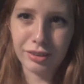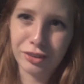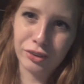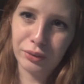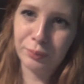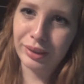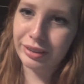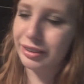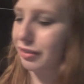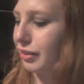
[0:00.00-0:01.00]
cause she made
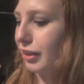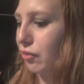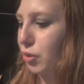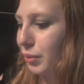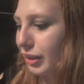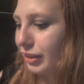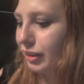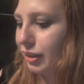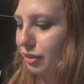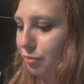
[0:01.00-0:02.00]
it sound like everybody
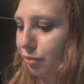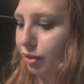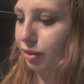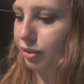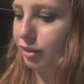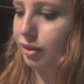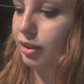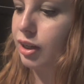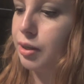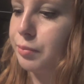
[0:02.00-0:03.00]
gets one,
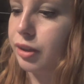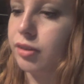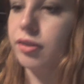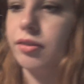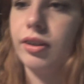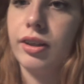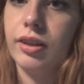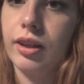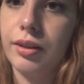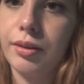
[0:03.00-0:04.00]
but you know.
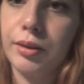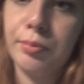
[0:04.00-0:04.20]
And I already